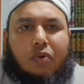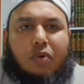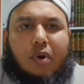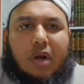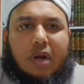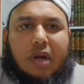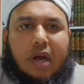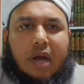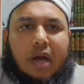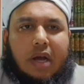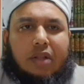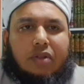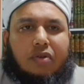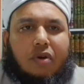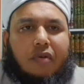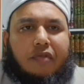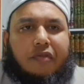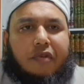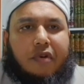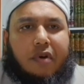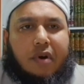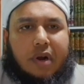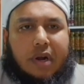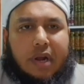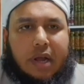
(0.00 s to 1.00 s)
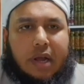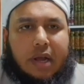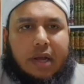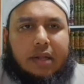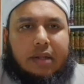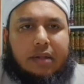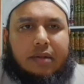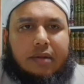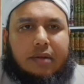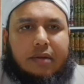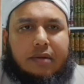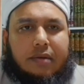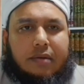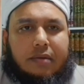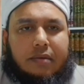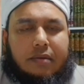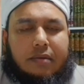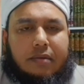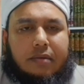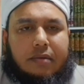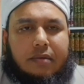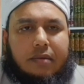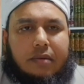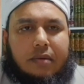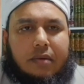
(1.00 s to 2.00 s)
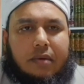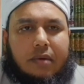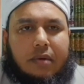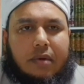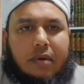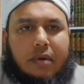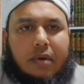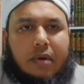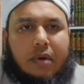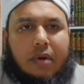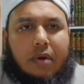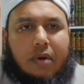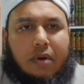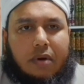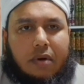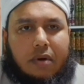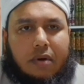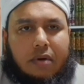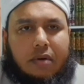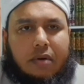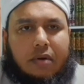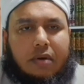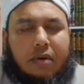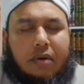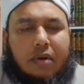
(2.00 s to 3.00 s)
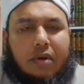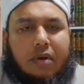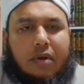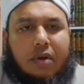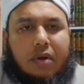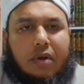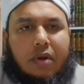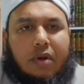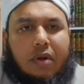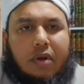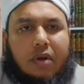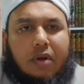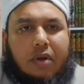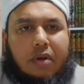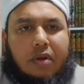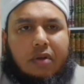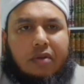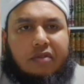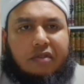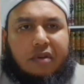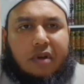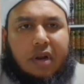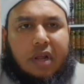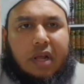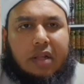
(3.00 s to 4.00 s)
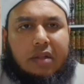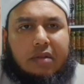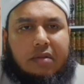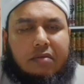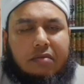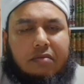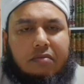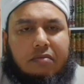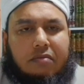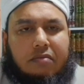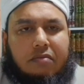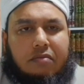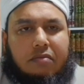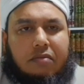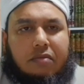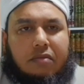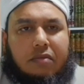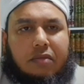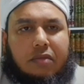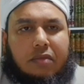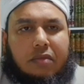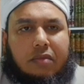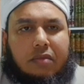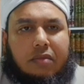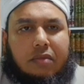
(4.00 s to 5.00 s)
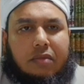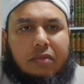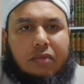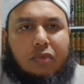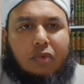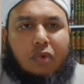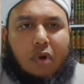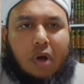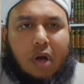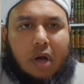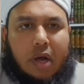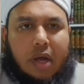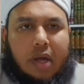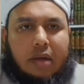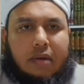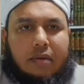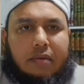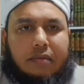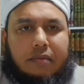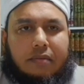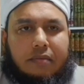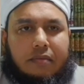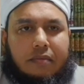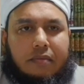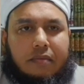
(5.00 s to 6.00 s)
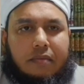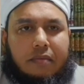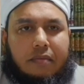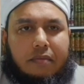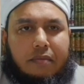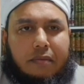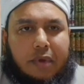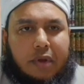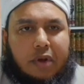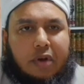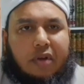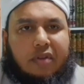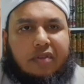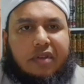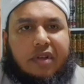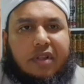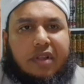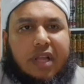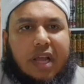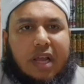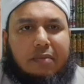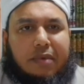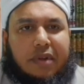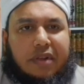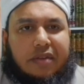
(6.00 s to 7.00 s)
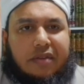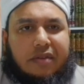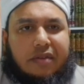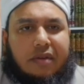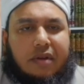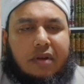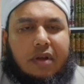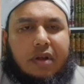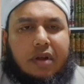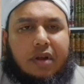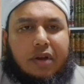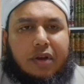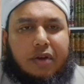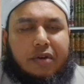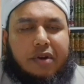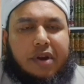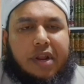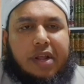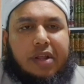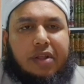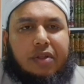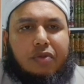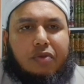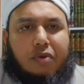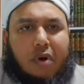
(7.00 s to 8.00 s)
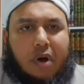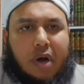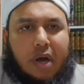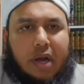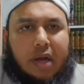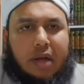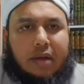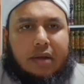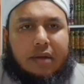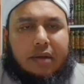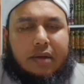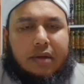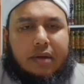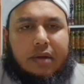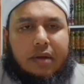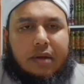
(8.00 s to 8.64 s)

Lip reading: 2 rak'at or 4 rak'at, or Salat Duha, because the time is during Duha,